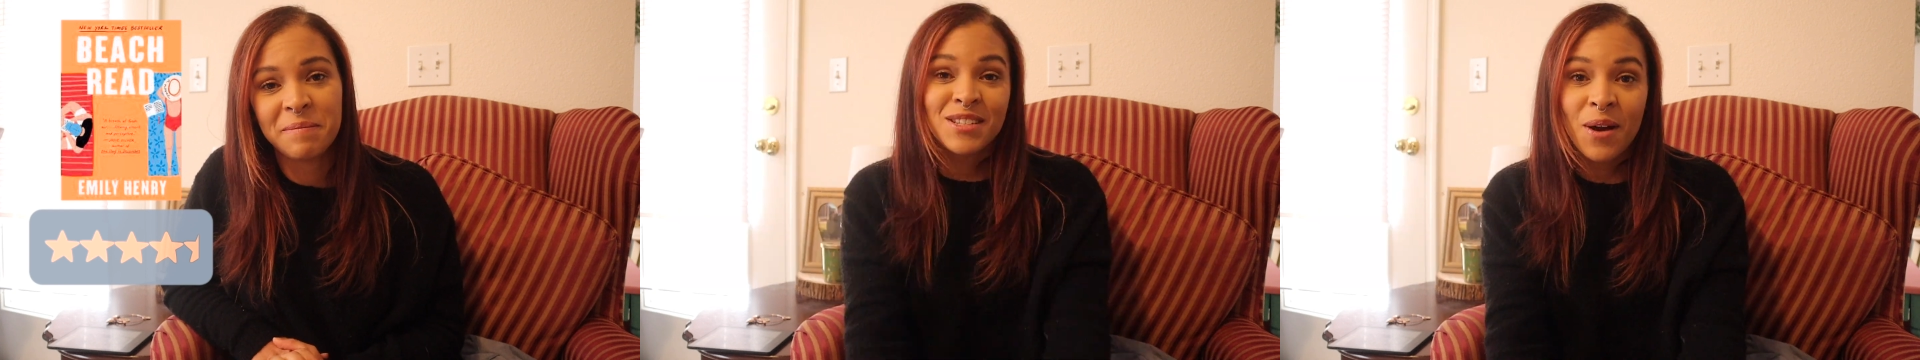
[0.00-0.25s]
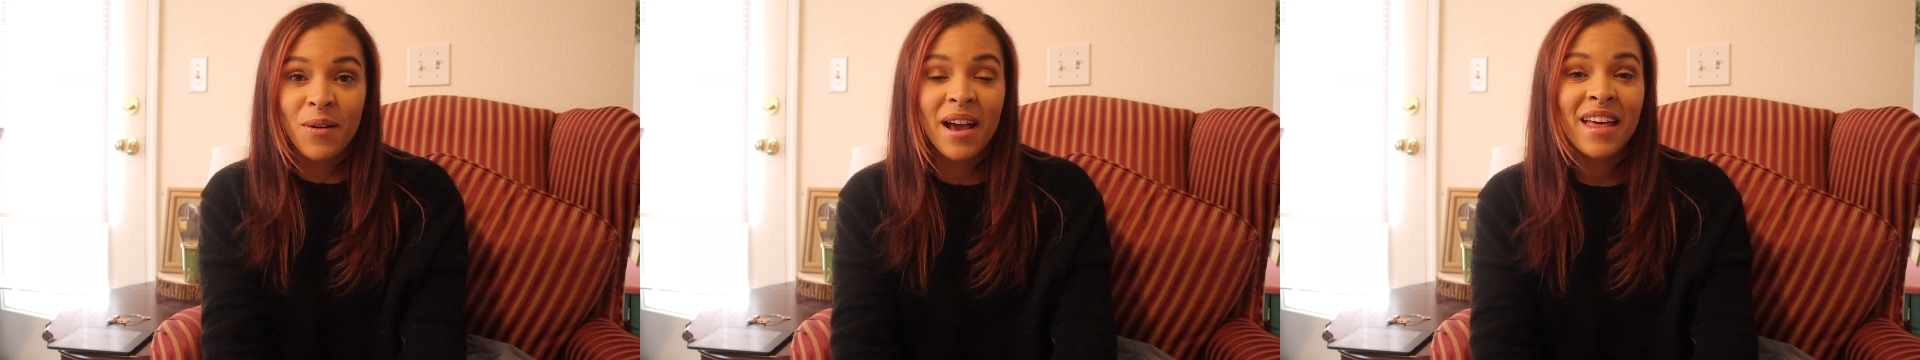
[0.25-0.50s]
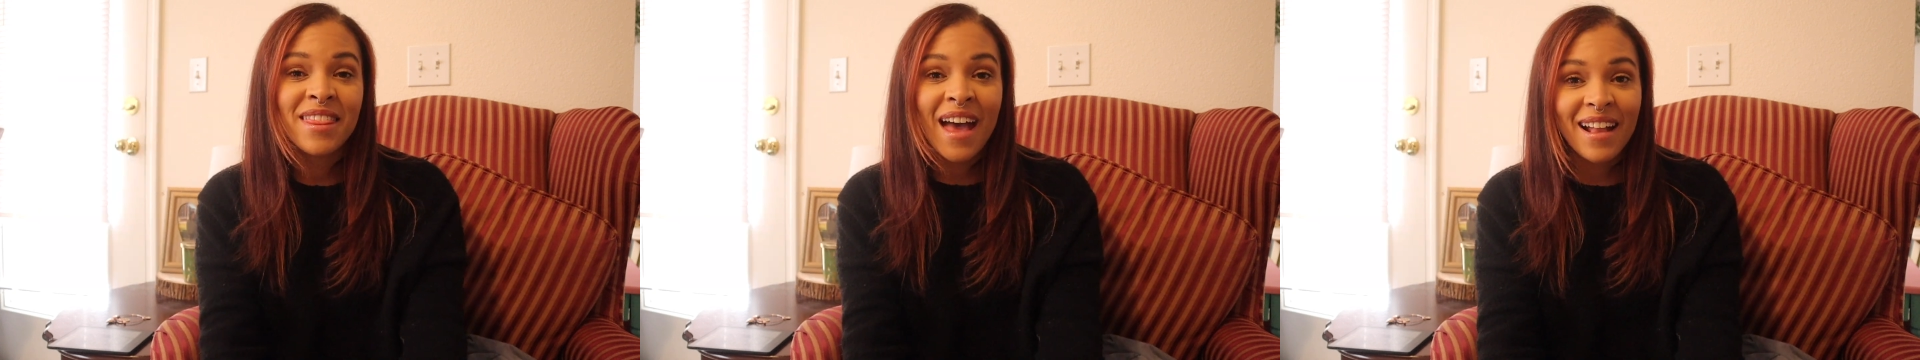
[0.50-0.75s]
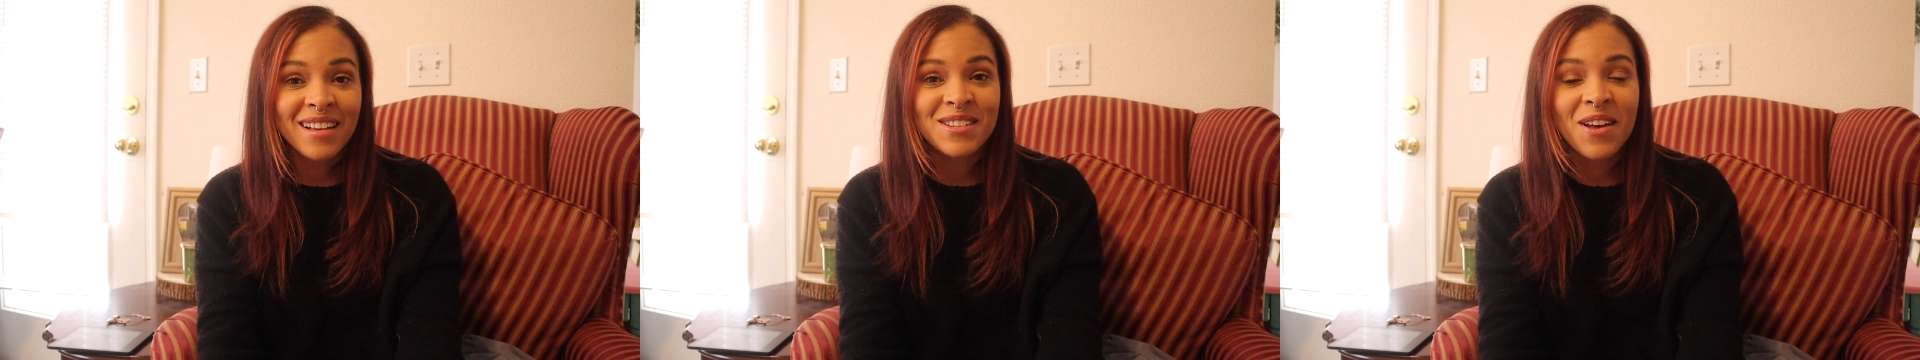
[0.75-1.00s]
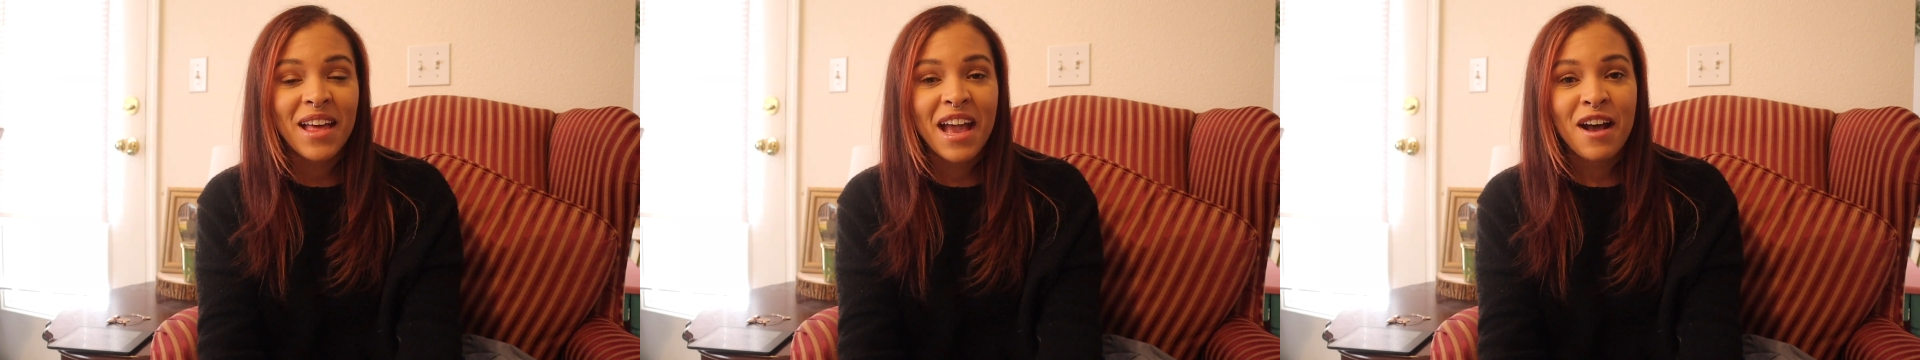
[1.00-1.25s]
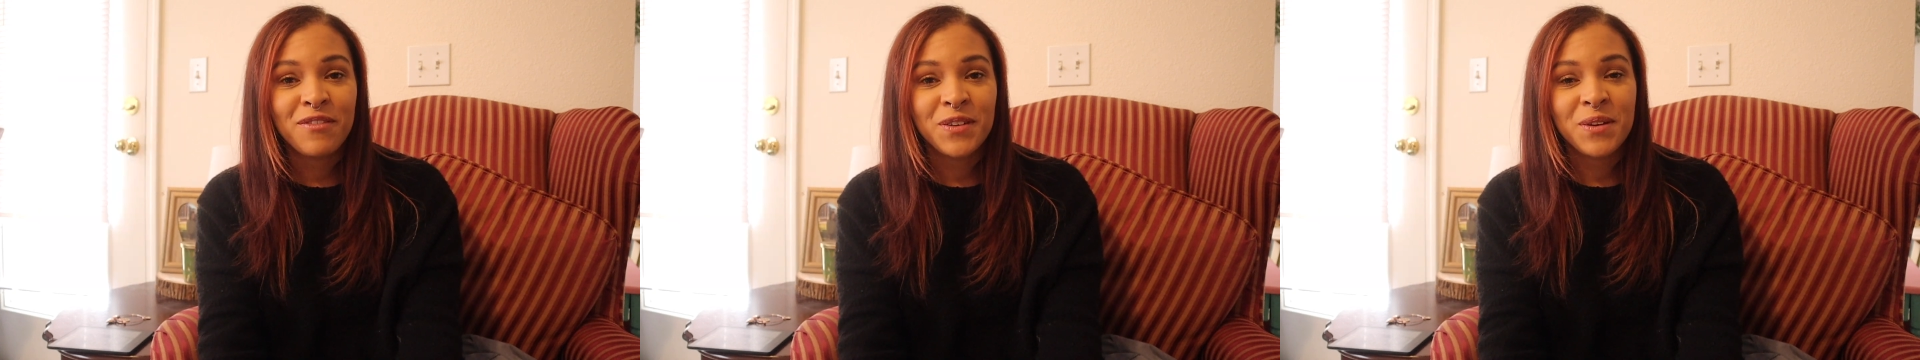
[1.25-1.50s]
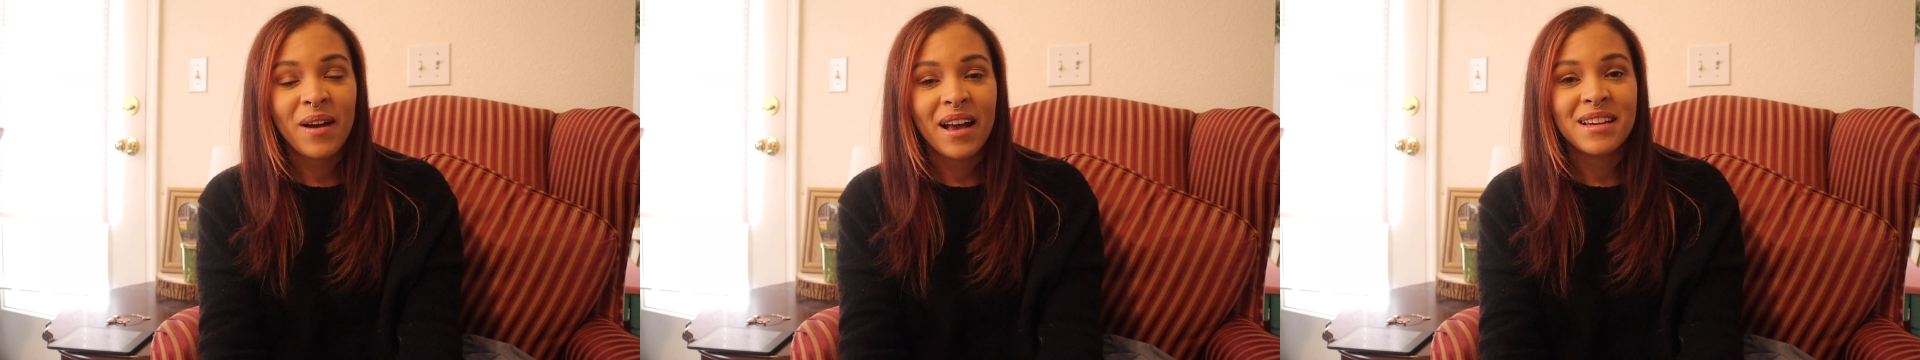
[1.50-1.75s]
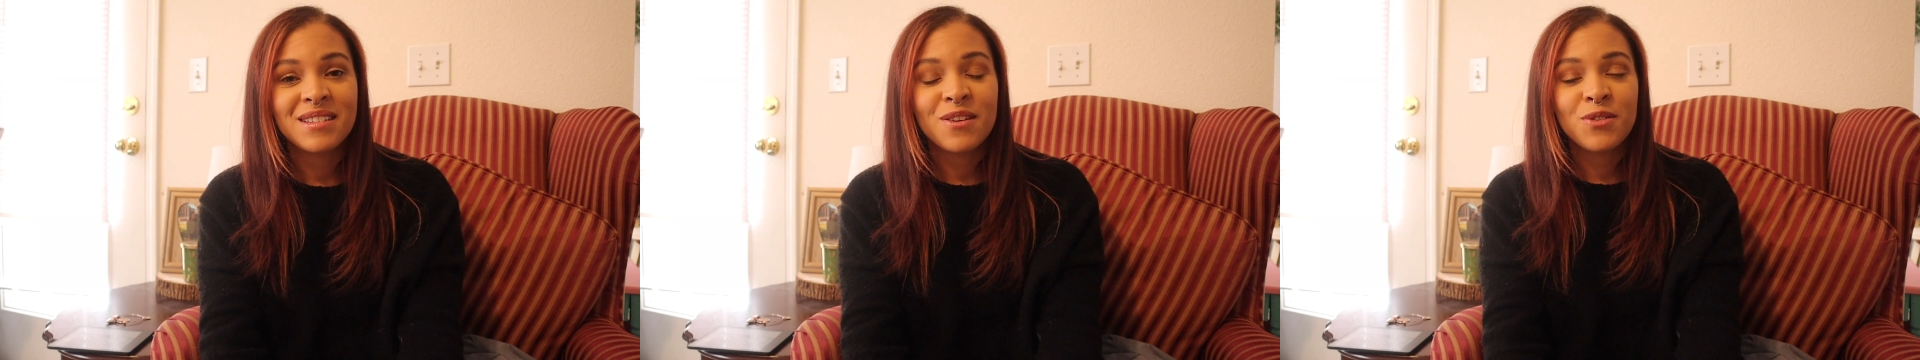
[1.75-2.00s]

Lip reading: So that is all I have for you guys.